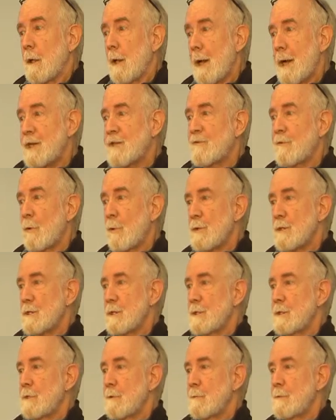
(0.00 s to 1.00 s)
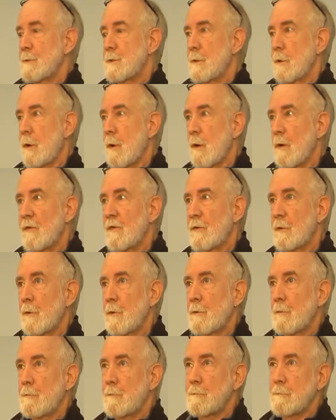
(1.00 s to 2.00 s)
Class 4 systems are
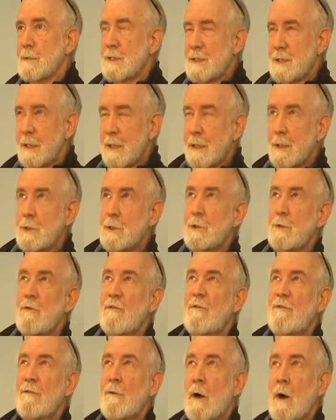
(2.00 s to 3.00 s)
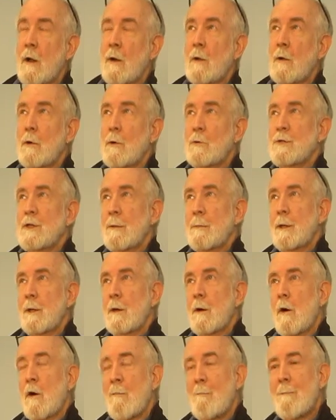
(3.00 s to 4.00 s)
also said to follow
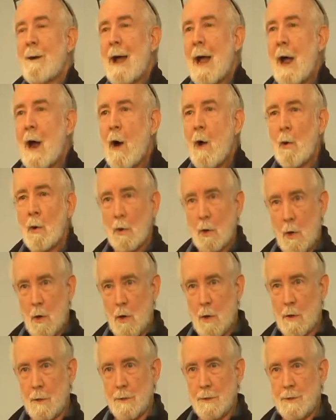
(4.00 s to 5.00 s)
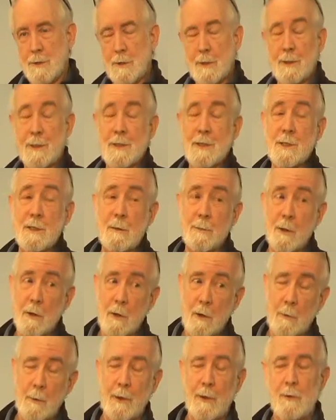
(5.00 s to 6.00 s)
something called power laws. In the
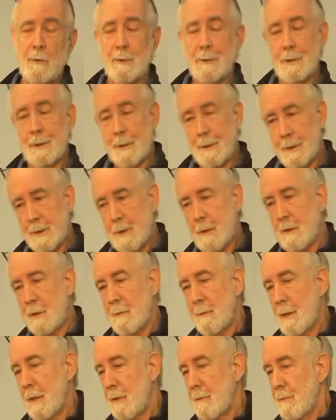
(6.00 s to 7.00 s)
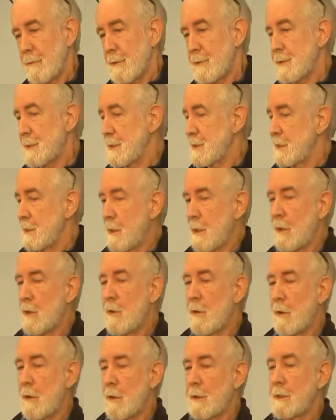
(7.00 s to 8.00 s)
seminar we go into detail about this. It's not
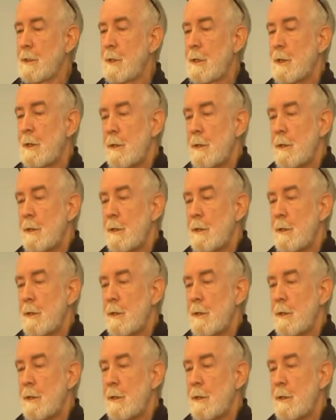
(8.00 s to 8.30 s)
hard.